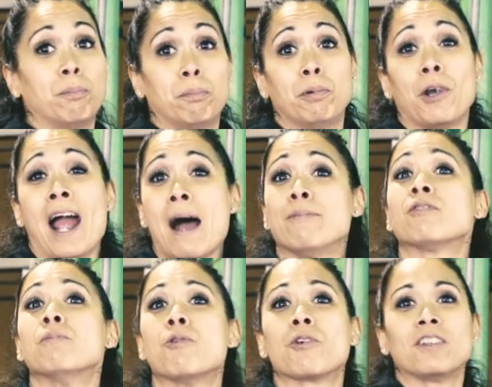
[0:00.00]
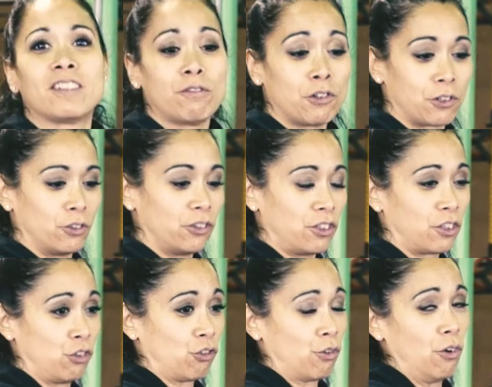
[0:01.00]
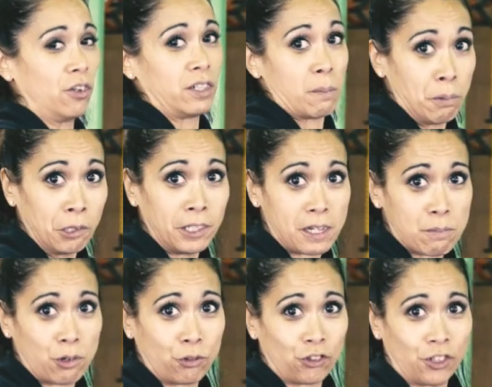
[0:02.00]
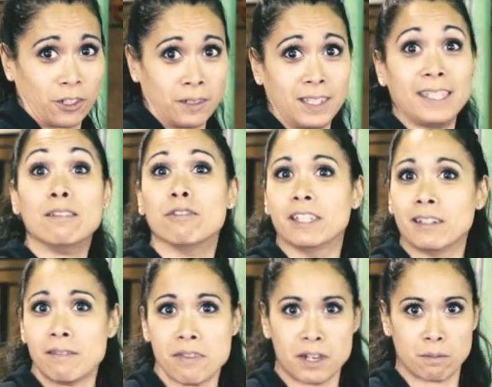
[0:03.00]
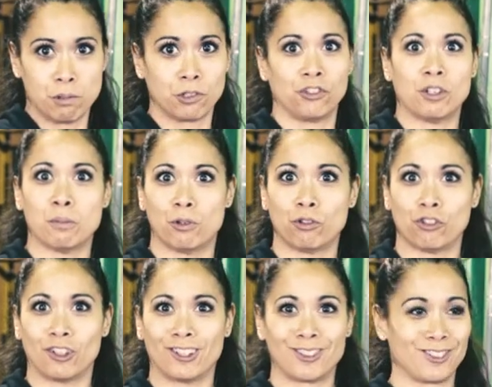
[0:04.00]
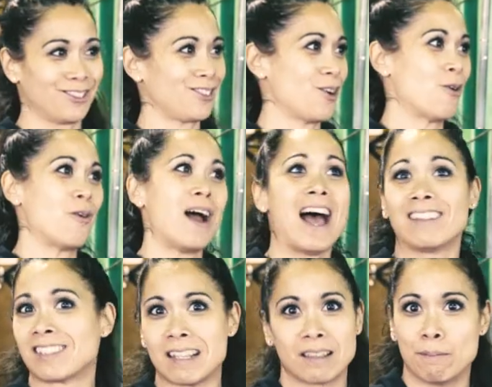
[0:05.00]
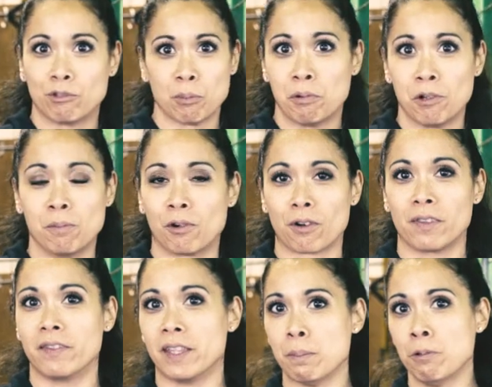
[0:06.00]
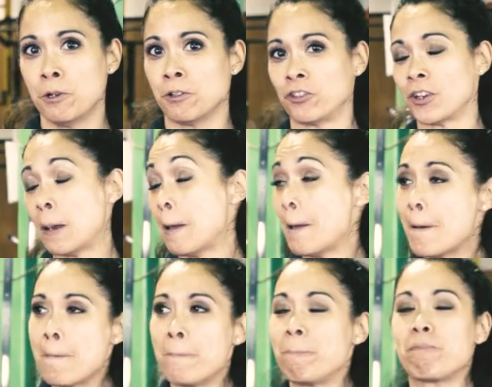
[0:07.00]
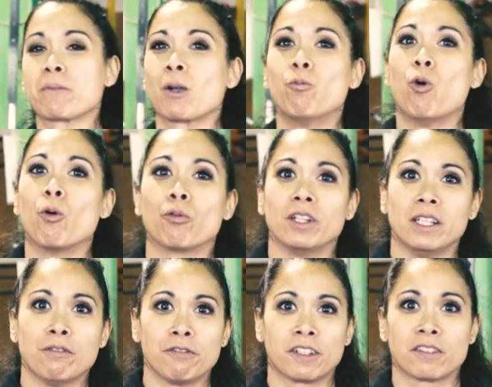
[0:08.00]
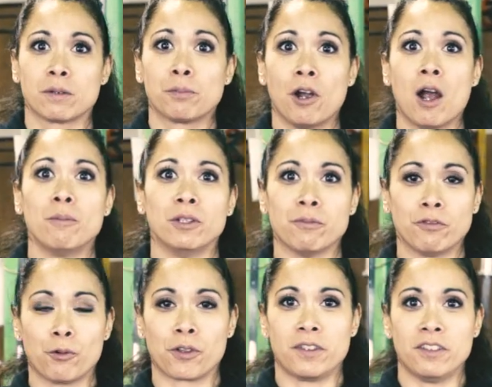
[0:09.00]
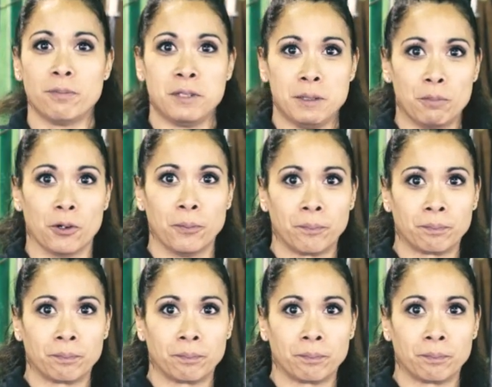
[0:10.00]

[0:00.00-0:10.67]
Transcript: perhaps more difficult to control in a pulling motion even than a pushing motion. So asking them to pull more than they push won't really fix the problem for these people.